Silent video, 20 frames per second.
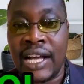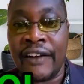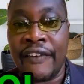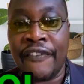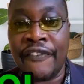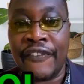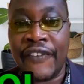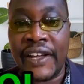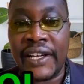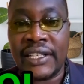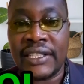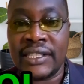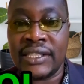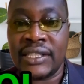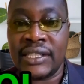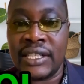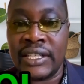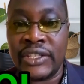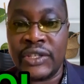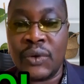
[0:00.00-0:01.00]

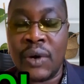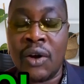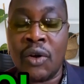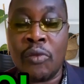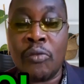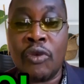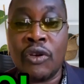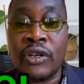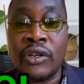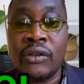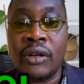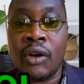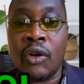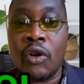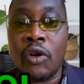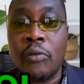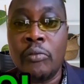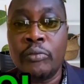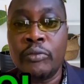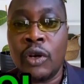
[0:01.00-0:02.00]
affect your
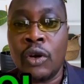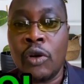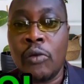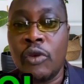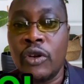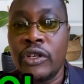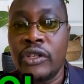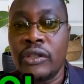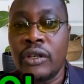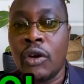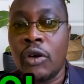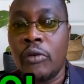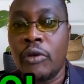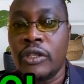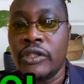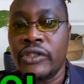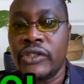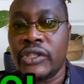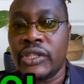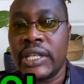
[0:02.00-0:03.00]

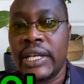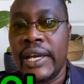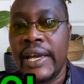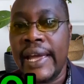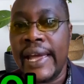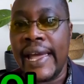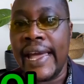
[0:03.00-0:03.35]
hormones,